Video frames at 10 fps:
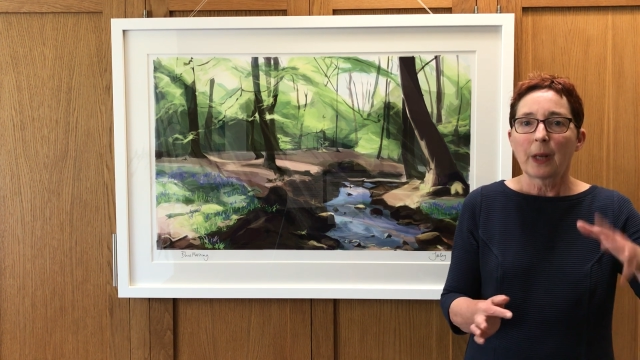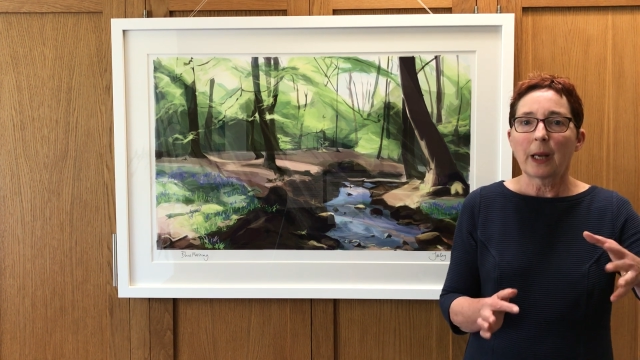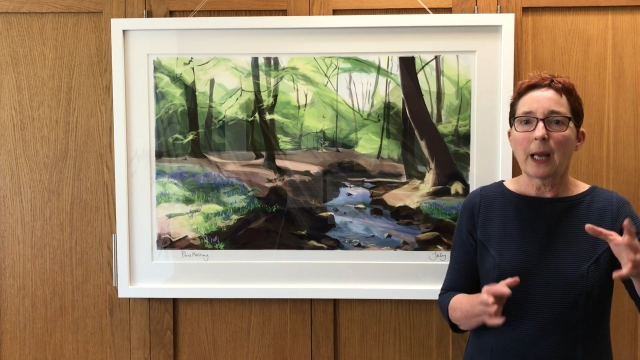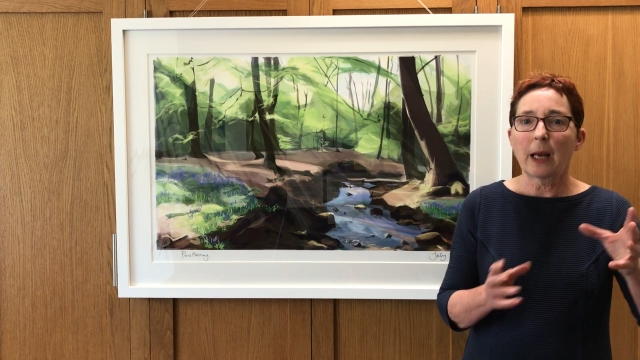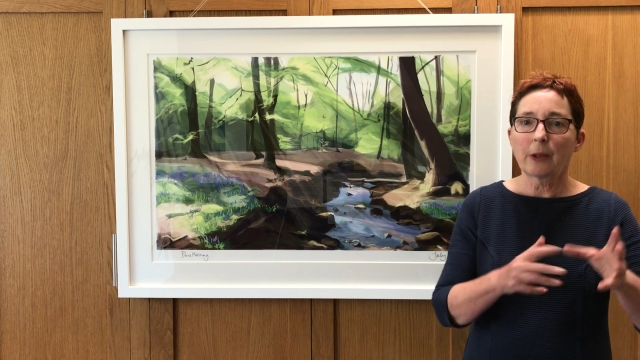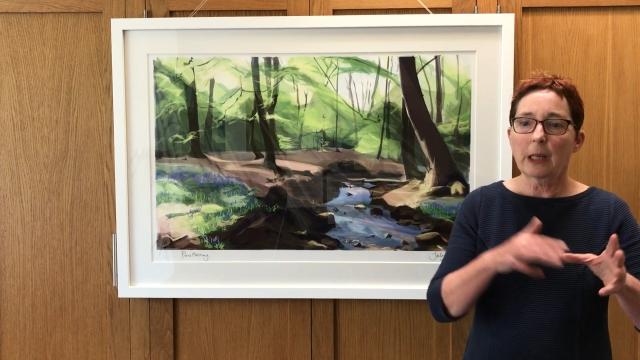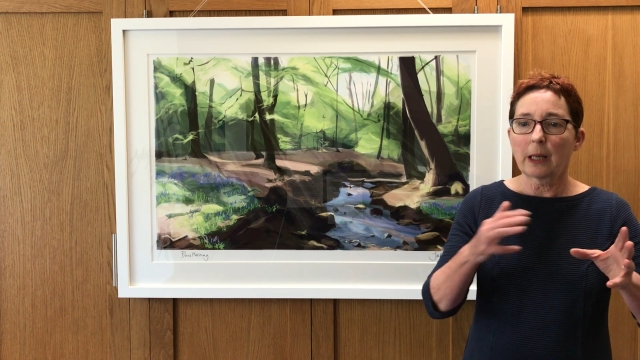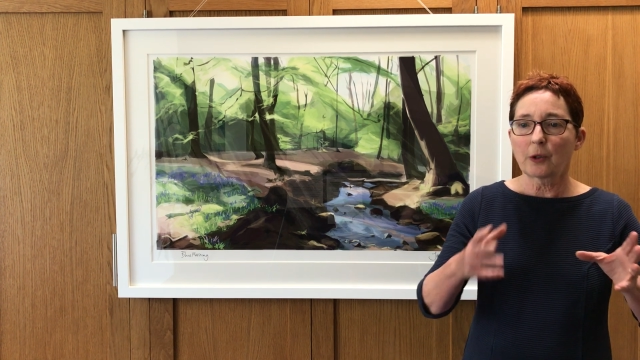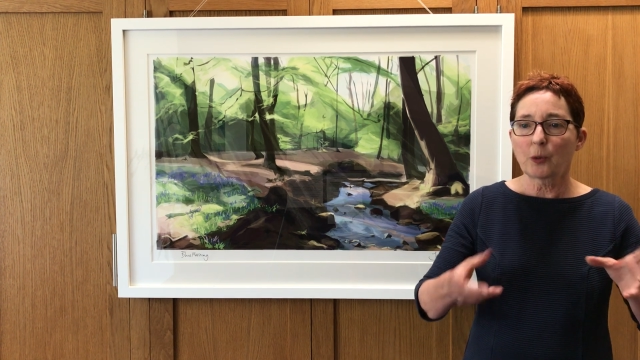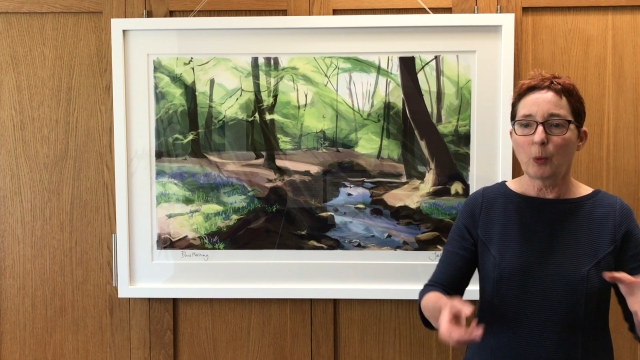and how the
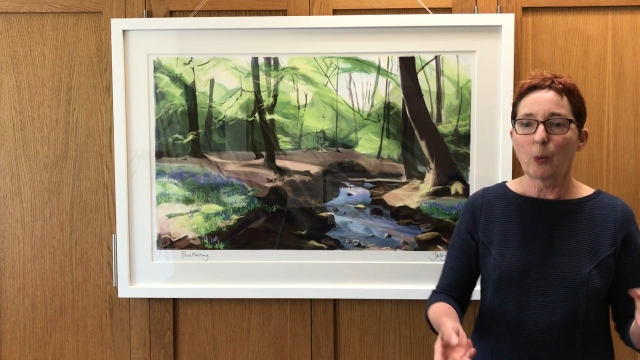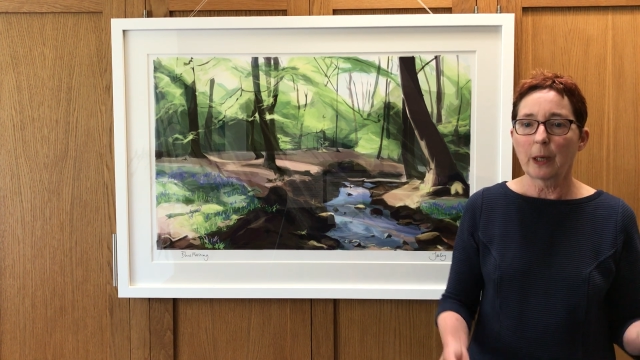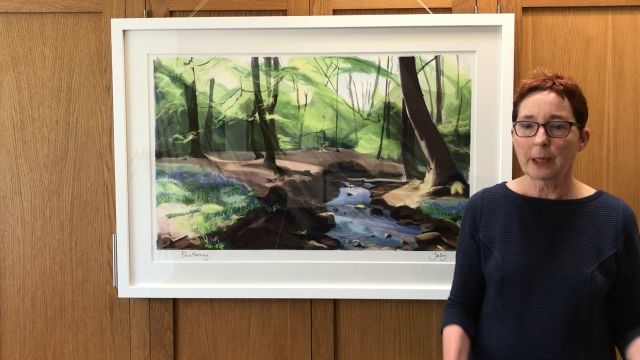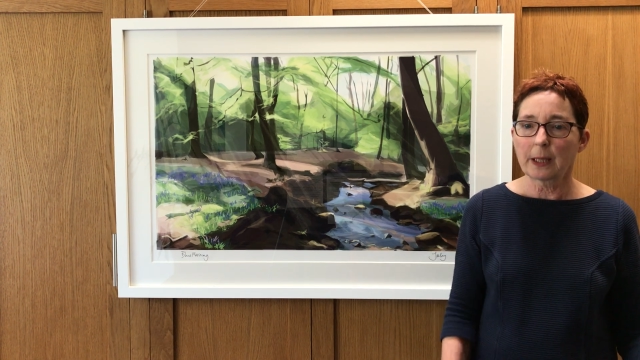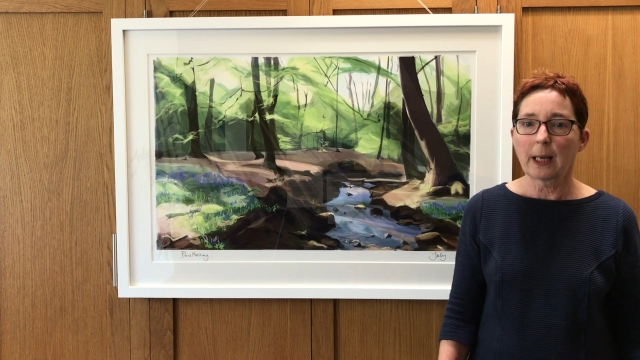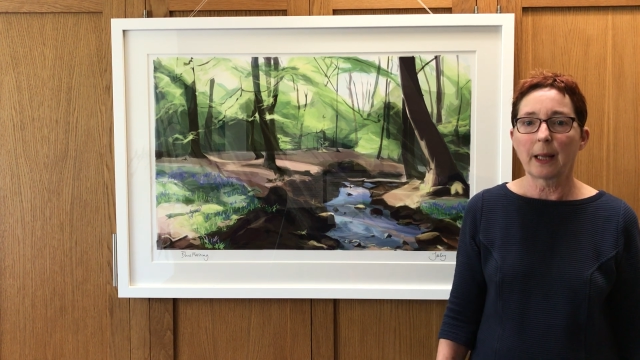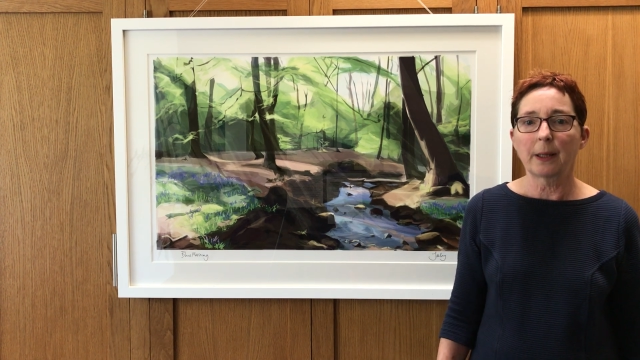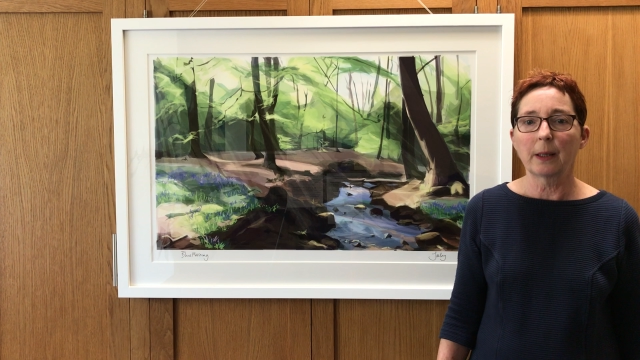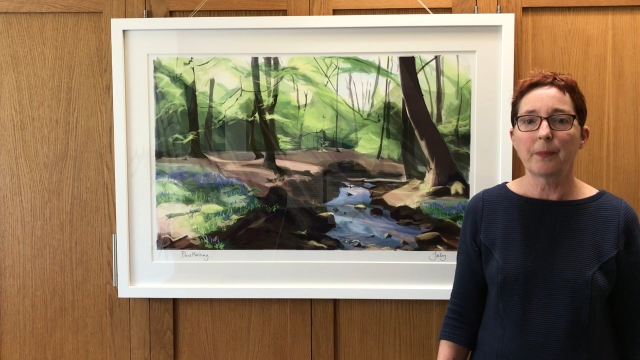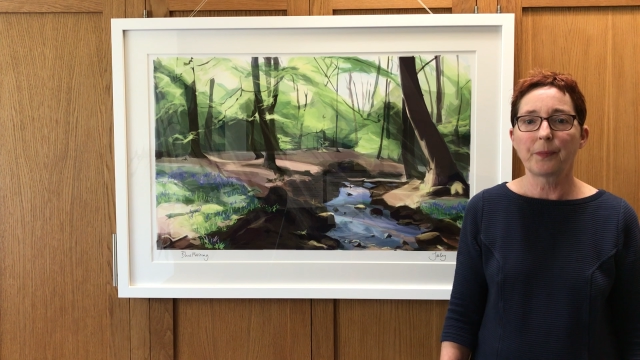collection will work together.